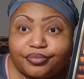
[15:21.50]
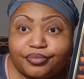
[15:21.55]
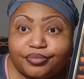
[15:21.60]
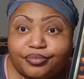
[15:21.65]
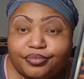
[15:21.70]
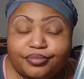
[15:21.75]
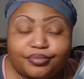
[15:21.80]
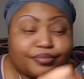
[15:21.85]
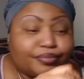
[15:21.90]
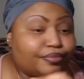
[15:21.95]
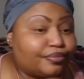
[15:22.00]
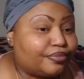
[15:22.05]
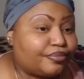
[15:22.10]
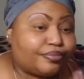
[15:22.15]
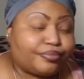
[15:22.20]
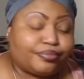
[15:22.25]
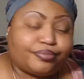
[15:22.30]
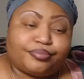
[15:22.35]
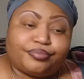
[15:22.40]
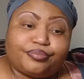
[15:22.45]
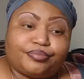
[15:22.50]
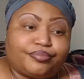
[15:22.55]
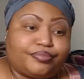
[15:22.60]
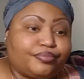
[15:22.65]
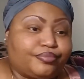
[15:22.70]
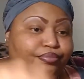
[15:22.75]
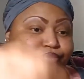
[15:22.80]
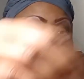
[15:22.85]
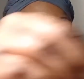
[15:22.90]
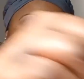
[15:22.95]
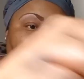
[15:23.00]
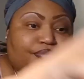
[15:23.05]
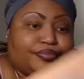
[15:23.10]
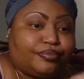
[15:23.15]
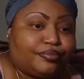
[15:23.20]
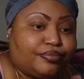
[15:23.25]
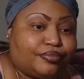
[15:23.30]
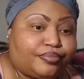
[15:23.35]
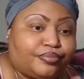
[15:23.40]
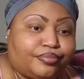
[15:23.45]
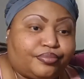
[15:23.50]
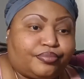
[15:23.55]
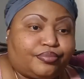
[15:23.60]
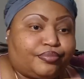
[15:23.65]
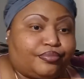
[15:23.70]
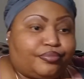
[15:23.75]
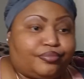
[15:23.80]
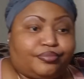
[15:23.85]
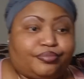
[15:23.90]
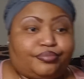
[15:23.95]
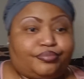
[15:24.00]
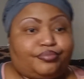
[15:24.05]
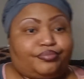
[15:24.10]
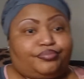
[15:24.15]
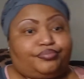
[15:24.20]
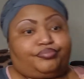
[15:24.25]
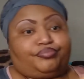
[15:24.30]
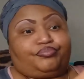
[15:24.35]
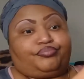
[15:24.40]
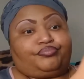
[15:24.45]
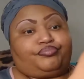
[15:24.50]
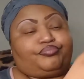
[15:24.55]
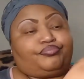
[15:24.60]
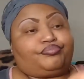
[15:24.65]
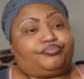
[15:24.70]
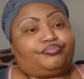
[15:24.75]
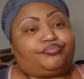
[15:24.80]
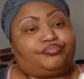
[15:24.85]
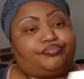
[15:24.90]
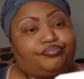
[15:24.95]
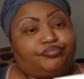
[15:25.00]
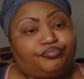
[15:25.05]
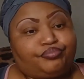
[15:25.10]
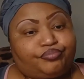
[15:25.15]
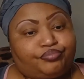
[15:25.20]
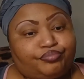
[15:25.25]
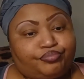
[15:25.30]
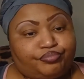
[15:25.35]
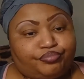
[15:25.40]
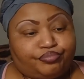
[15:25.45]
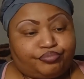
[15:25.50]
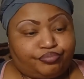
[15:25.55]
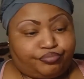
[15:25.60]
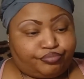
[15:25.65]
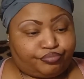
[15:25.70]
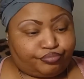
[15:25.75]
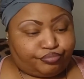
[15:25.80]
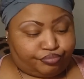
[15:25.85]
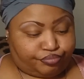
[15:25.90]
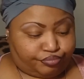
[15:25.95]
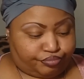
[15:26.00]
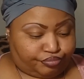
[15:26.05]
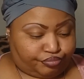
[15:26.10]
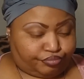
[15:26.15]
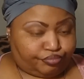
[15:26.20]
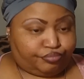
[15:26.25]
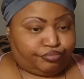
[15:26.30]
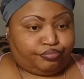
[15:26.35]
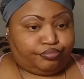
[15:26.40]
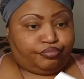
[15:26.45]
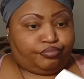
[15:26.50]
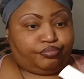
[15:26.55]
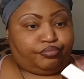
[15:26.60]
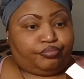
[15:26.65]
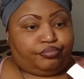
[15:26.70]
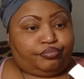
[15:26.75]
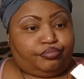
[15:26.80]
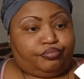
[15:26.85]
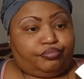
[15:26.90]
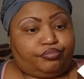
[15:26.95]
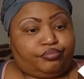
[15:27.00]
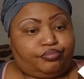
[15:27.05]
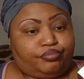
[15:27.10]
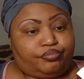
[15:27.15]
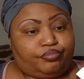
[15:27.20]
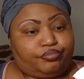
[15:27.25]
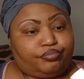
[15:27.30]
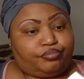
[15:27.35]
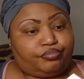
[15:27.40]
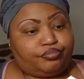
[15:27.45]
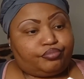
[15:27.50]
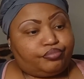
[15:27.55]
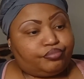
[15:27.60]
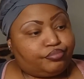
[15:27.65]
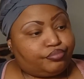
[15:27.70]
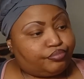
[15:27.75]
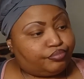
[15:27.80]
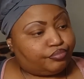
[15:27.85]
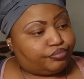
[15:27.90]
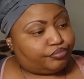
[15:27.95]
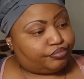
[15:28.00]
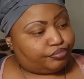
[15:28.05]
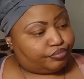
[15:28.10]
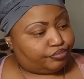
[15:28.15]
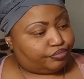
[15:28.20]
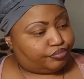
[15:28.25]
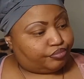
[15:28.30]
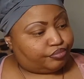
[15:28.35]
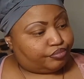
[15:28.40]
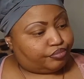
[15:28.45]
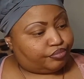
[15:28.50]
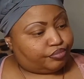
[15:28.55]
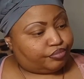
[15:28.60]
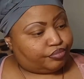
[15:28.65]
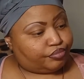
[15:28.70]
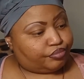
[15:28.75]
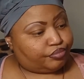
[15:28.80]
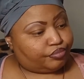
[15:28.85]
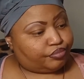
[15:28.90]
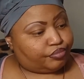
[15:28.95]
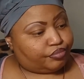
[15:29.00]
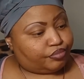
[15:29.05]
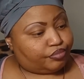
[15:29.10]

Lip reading: No one is speaking in this clip.